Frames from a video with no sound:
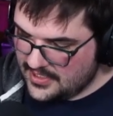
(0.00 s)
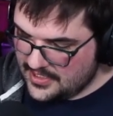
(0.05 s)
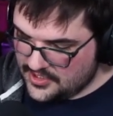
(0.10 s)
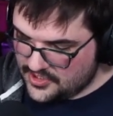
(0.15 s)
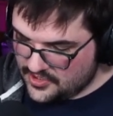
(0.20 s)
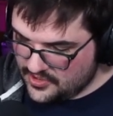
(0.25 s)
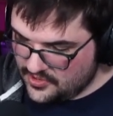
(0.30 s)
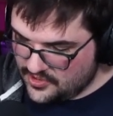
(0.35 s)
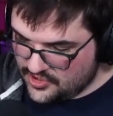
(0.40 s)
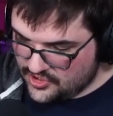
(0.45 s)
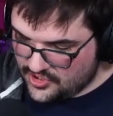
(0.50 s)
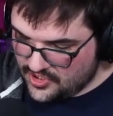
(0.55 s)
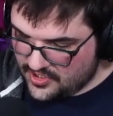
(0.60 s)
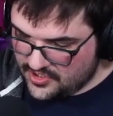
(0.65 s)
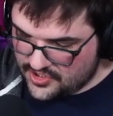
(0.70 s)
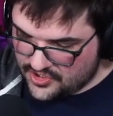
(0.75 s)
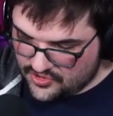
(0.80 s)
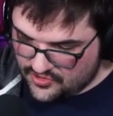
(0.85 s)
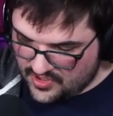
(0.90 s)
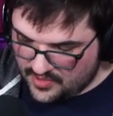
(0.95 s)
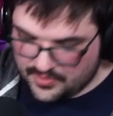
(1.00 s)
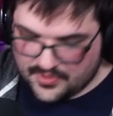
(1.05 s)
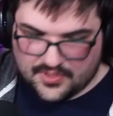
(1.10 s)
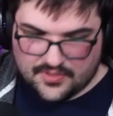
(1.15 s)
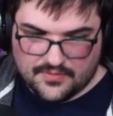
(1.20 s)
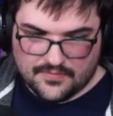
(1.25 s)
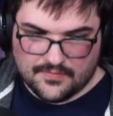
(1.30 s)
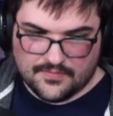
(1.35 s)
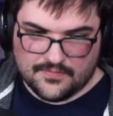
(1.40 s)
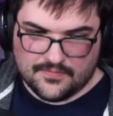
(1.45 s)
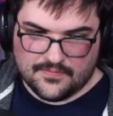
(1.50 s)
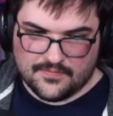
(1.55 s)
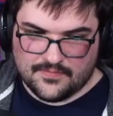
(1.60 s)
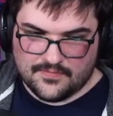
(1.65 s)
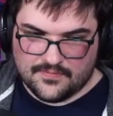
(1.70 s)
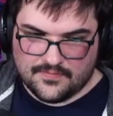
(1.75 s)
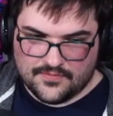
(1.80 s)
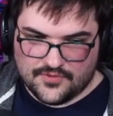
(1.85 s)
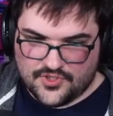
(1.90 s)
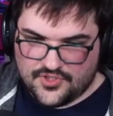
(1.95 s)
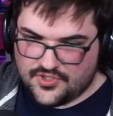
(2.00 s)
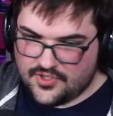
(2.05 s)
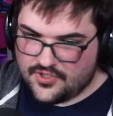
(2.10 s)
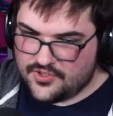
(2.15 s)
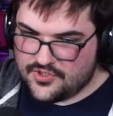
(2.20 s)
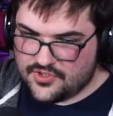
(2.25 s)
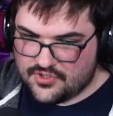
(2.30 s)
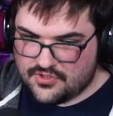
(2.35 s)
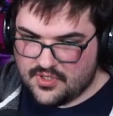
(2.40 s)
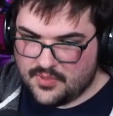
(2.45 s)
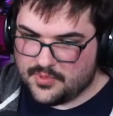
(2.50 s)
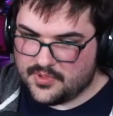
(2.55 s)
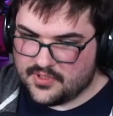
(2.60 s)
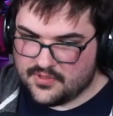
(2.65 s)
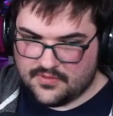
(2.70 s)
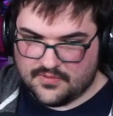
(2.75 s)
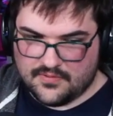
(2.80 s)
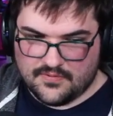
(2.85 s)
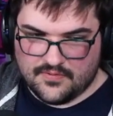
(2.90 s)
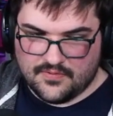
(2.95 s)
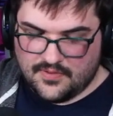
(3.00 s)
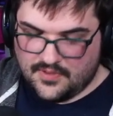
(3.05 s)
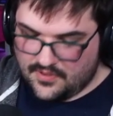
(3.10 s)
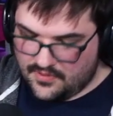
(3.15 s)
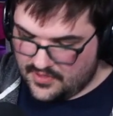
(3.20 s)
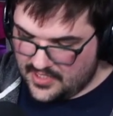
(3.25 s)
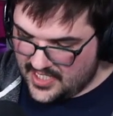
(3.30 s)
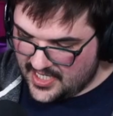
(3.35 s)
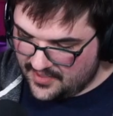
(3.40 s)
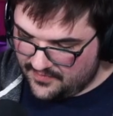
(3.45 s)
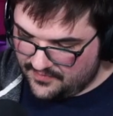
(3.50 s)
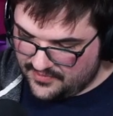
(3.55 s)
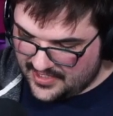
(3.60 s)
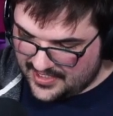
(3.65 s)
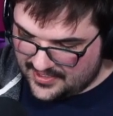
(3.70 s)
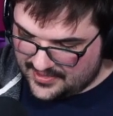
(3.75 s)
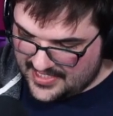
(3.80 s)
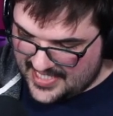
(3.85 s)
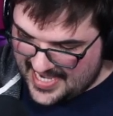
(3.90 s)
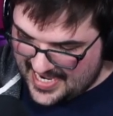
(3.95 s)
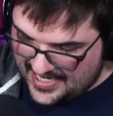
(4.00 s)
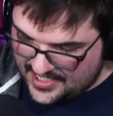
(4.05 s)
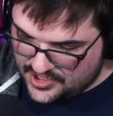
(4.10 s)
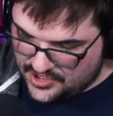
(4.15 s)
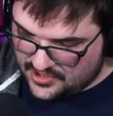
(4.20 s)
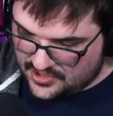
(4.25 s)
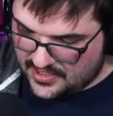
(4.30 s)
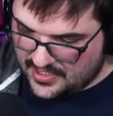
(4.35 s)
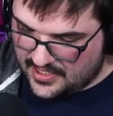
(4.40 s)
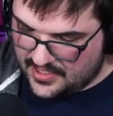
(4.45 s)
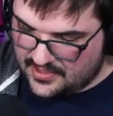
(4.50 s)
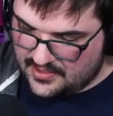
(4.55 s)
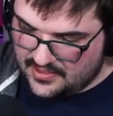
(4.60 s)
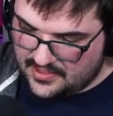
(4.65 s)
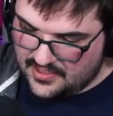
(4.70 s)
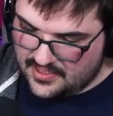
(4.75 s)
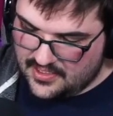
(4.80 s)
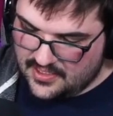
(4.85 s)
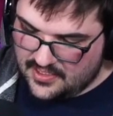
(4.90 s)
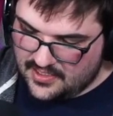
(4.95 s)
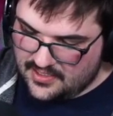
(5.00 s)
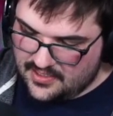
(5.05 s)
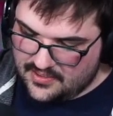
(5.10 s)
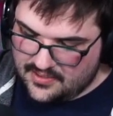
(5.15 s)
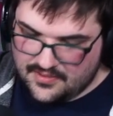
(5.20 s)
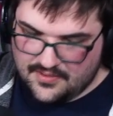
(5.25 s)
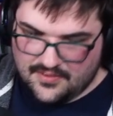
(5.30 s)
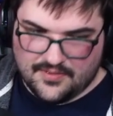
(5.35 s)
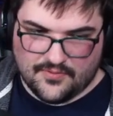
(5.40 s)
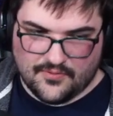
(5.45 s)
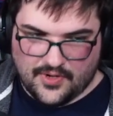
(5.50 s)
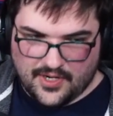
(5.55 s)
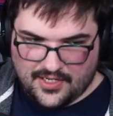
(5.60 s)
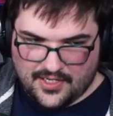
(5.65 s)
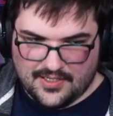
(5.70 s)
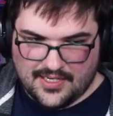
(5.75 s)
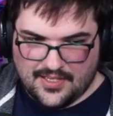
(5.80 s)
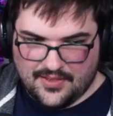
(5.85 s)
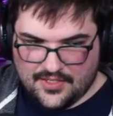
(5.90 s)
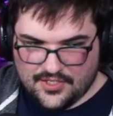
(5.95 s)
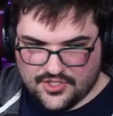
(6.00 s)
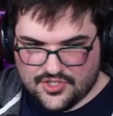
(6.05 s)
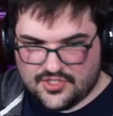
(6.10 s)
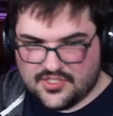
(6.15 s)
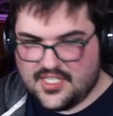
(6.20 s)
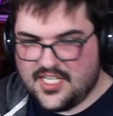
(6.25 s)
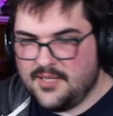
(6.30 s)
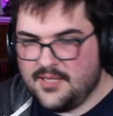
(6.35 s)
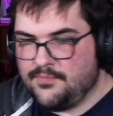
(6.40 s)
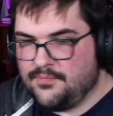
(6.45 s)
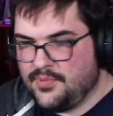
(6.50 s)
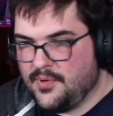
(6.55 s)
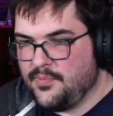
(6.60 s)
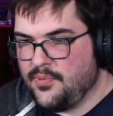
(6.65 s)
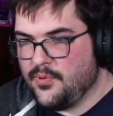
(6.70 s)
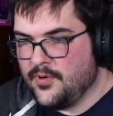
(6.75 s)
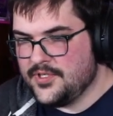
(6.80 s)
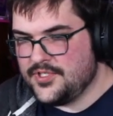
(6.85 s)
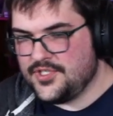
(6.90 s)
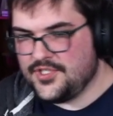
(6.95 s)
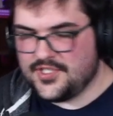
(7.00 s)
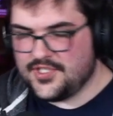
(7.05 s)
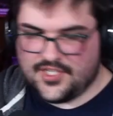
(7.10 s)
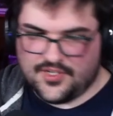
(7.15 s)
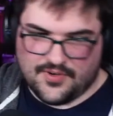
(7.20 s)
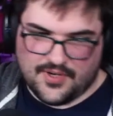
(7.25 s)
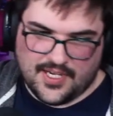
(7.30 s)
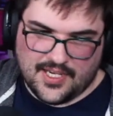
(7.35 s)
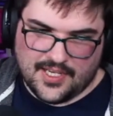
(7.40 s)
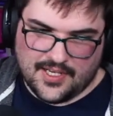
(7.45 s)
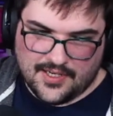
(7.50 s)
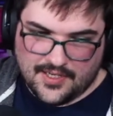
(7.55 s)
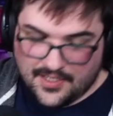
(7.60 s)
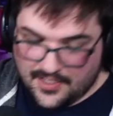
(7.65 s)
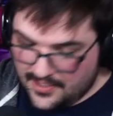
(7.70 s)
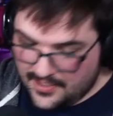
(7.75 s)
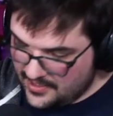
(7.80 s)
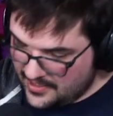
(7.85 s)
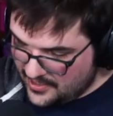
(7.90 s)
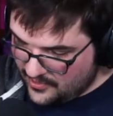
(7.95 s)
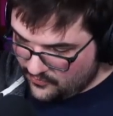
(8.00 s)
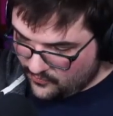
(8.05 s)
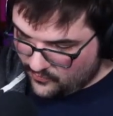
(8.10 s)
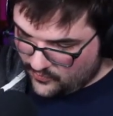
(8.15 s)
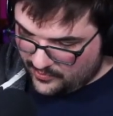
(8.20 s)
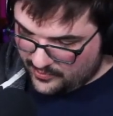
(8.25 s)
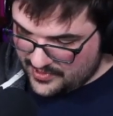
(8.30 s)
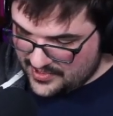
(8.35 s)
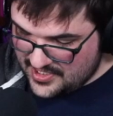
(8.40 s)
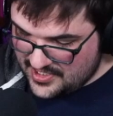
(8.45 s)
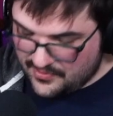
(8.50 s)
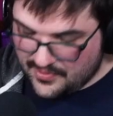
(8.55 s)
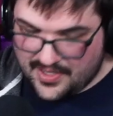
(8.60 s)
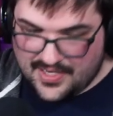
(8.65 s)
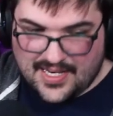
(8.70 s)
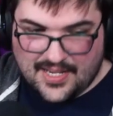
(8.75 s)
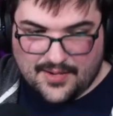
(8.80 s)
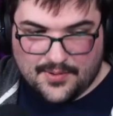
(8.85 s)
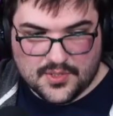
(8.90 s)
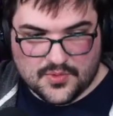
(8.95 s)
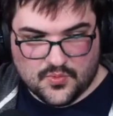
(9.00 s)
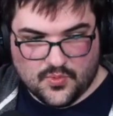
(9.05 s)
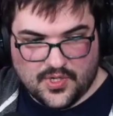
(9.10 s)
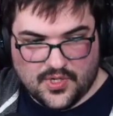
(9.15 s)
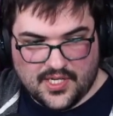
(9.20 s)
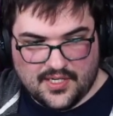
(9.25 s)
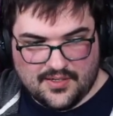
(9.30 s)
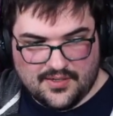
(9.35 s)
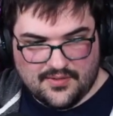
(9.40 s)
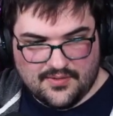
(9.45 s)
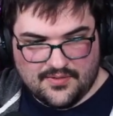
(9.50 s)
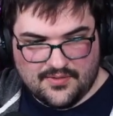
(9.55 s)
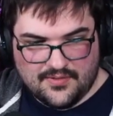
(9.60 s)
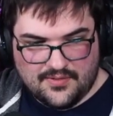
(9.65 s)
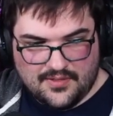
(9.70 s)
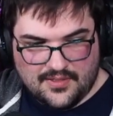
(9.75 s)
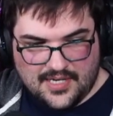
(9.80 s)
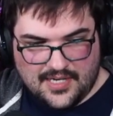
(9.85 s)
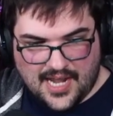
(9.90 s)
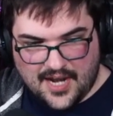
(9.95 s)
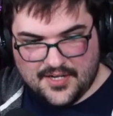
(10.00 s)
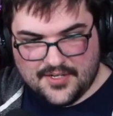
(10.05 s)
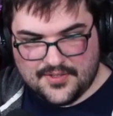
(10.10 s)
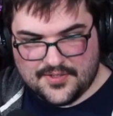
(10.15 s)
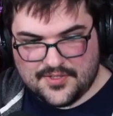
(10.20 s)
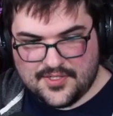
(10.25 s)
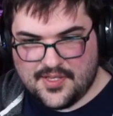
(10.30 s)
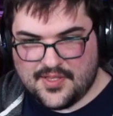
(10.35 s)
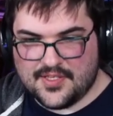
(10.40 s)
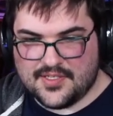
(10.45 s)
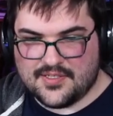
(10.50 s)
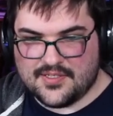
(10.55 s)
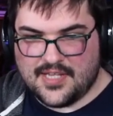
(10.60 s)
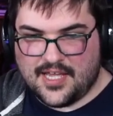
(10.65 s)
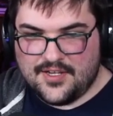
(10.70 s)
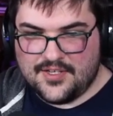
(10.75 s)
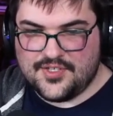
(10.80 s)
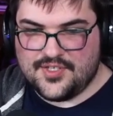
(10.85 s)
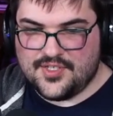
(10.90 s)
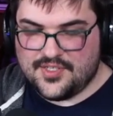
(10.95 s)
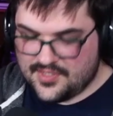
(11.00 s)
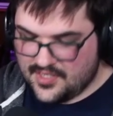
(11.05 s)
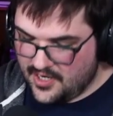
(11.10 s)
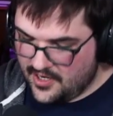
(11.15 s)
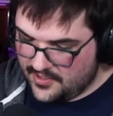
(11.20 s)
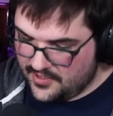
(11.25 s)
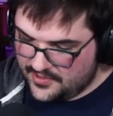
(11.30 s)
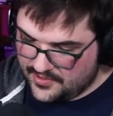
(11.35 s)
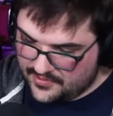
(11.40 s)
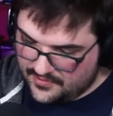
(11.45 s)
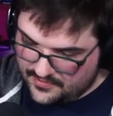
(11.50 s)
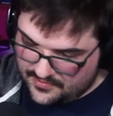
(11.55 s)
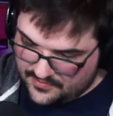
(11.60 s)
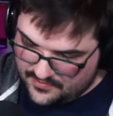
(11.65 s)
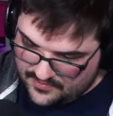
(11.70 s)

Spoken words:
And so you just start scribbling. Just start scribbling. Think of like the action line, right? And then just keep proportions in your head. And what we see right now is what? How do you see this? How do you see this character?